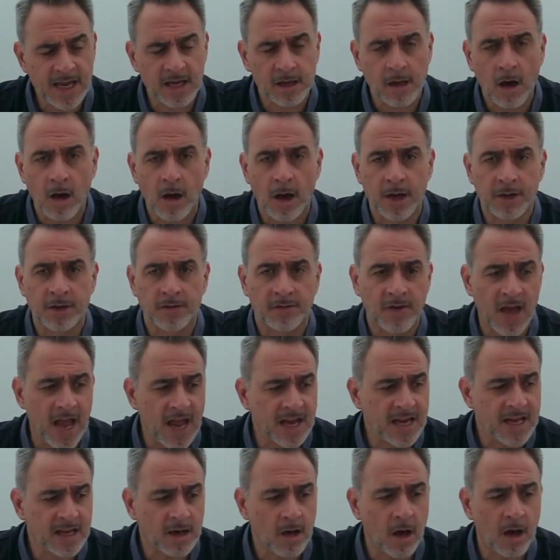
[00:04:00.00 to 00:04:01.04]
kind
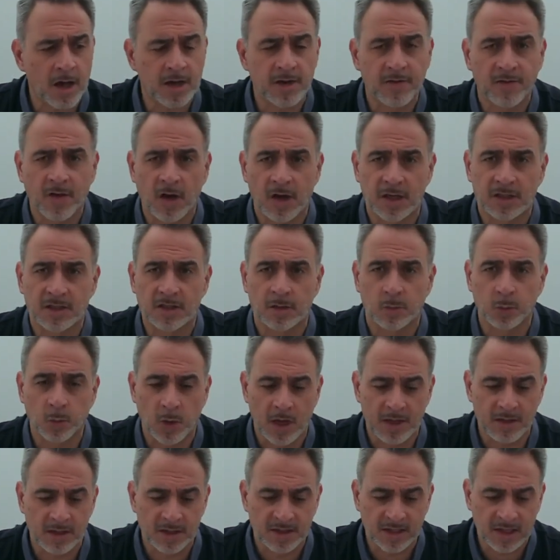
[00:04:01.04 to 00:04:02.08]
of item
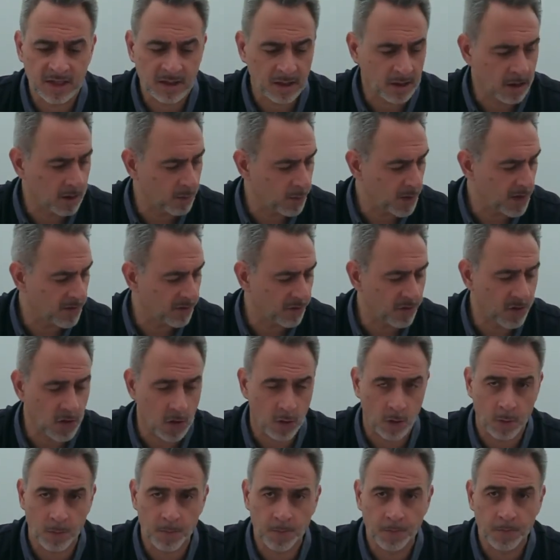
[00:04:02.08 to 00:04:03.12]
where there's either going to be a
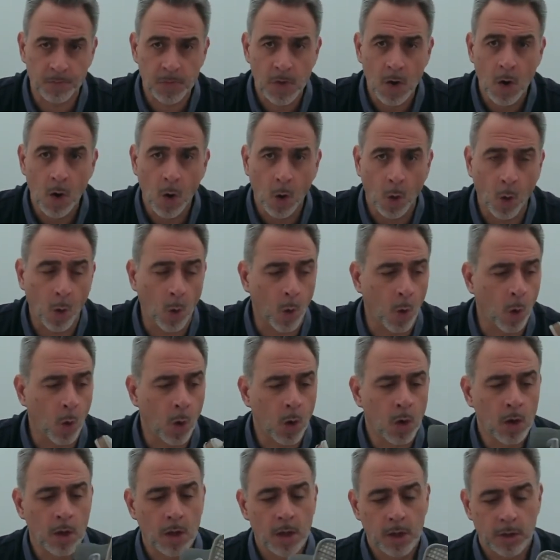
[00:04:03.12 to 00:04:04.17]
fume
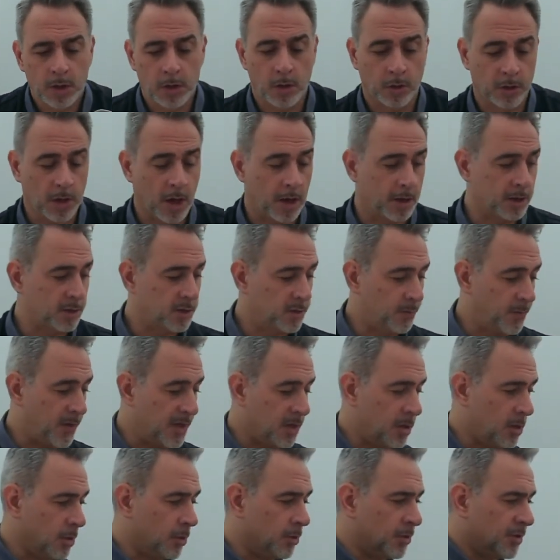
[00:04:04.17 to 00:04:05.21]
or you're going to be
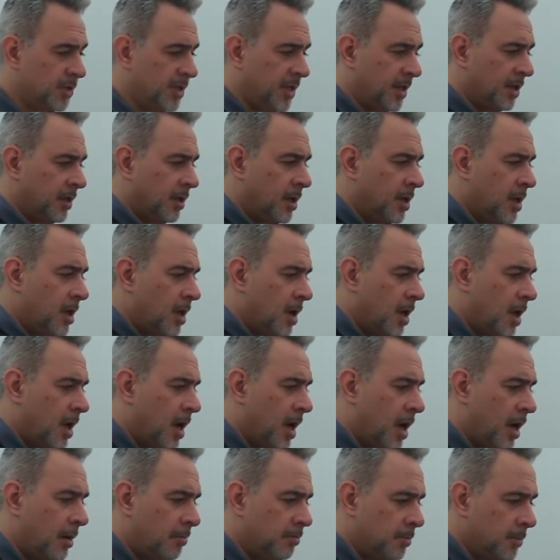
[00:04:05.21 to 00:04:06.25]
using
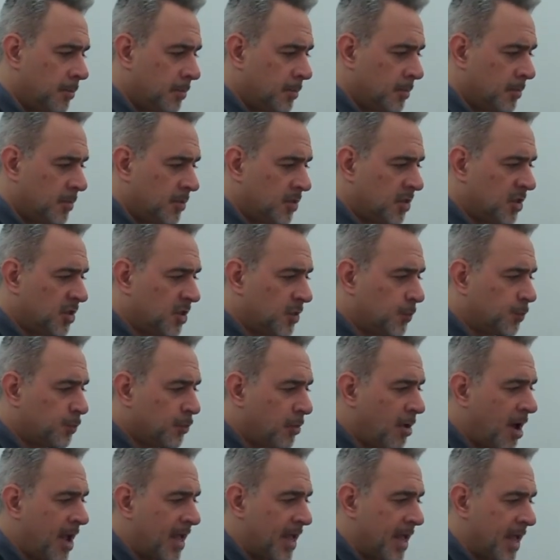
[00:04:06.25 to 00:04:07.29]

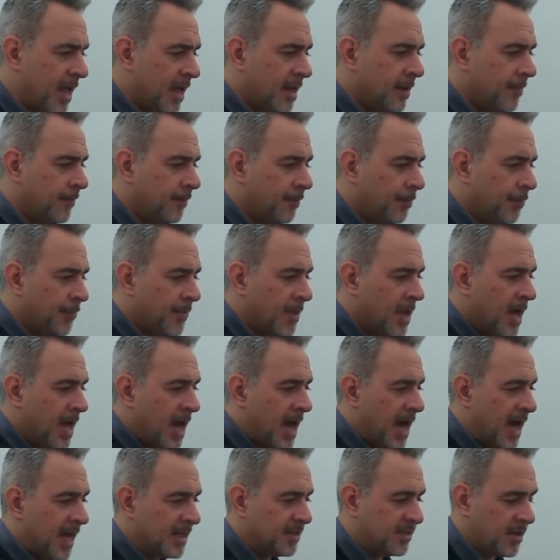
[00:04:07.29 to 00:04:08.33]
spraying
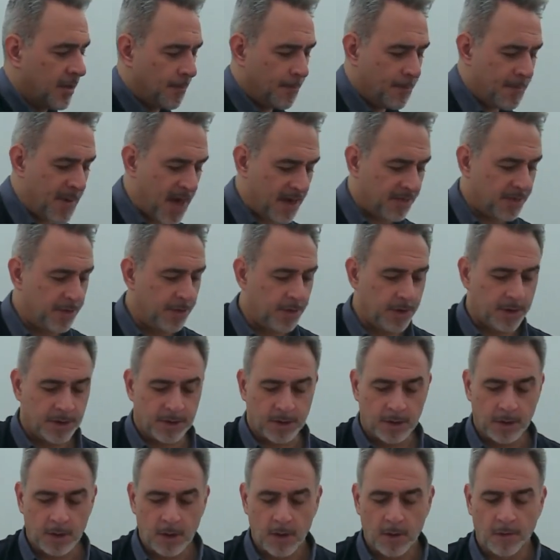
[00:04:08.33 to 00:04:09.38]
as a method
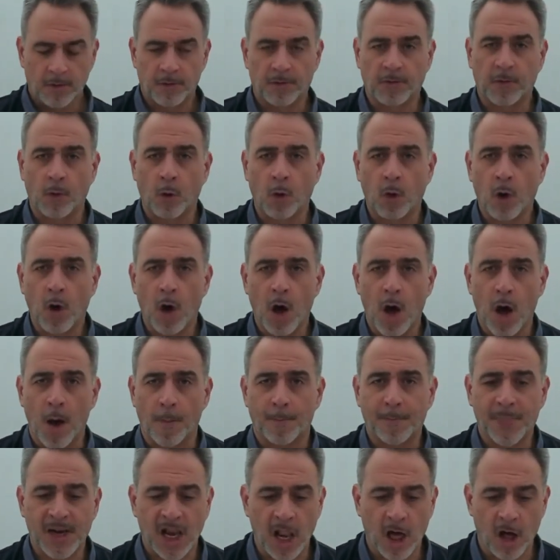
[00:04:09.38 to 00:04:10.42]
for
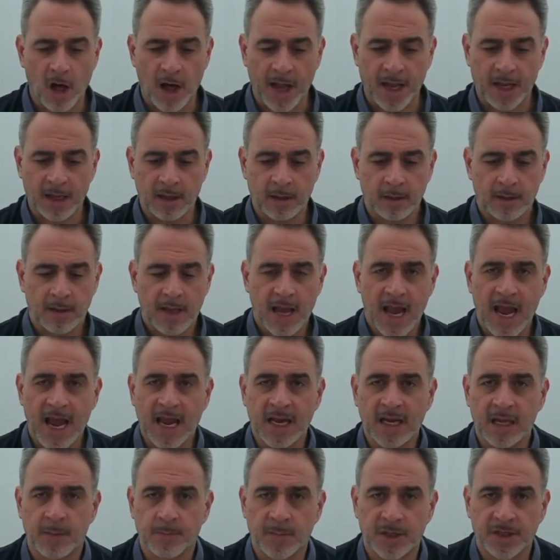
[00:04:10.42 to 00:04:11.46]
applying
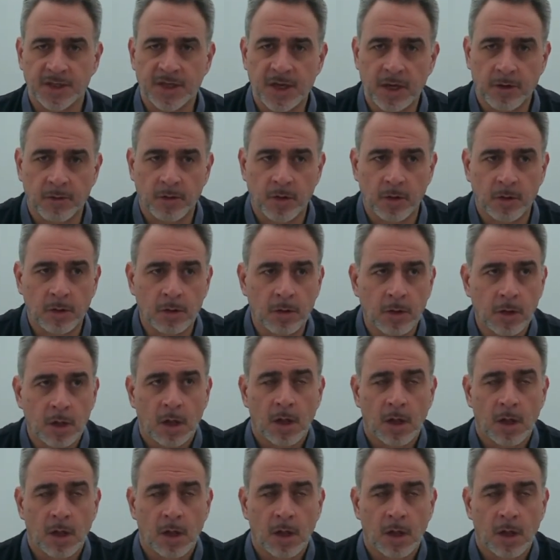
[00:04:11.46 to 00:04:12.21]
any material.